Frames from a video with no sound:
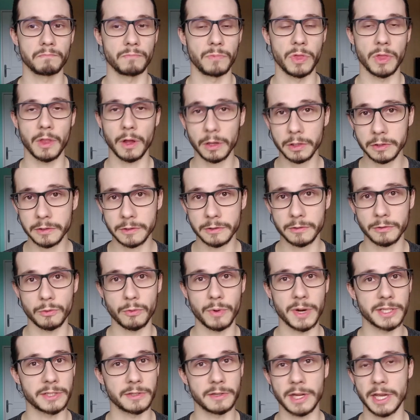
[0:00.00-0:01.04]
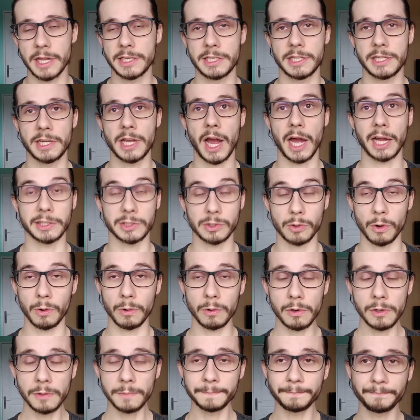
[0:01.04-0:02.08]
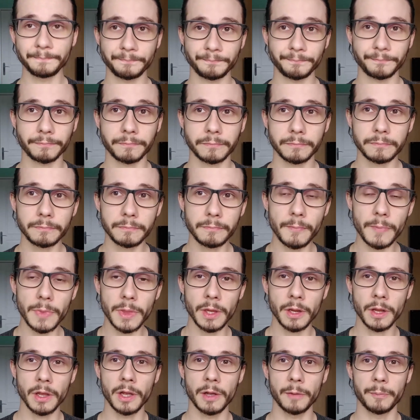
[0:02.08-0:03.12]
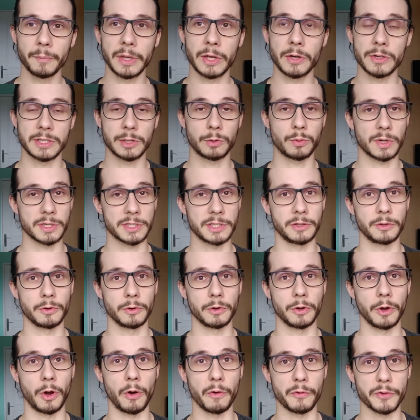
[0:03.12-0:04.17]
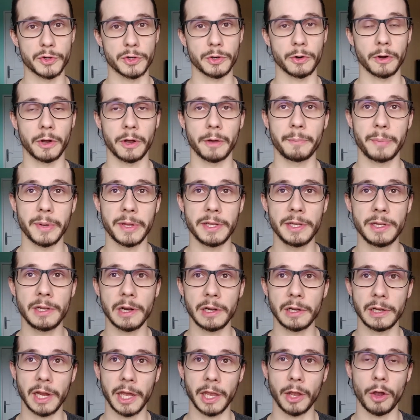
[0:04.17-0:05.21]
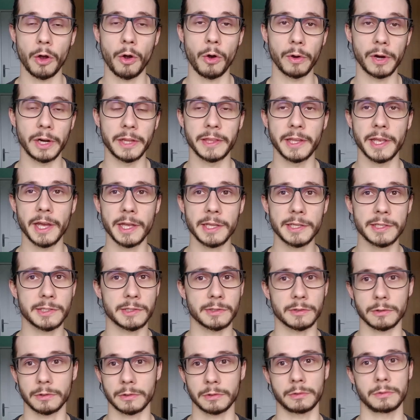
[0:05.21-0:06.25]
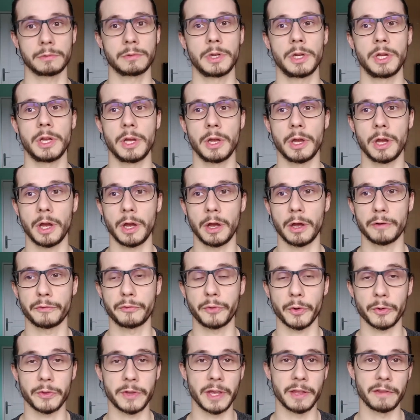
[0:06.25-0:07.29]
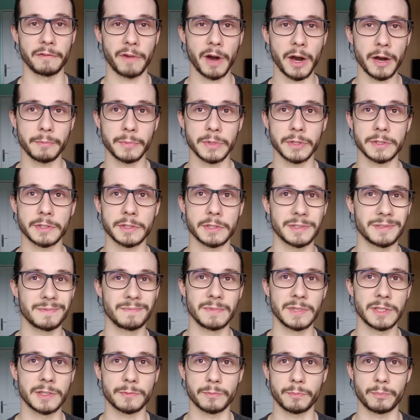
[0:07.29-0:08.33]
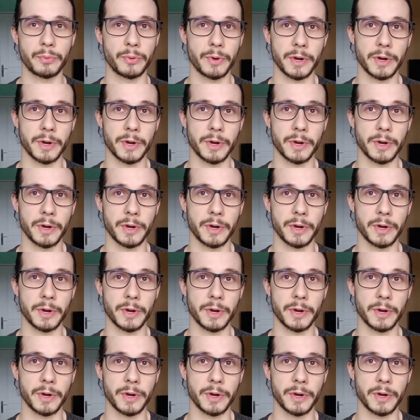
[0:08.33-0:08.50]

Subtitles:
not resonating at all, because it was in an offshore company like oil and gas. So for the environment, it's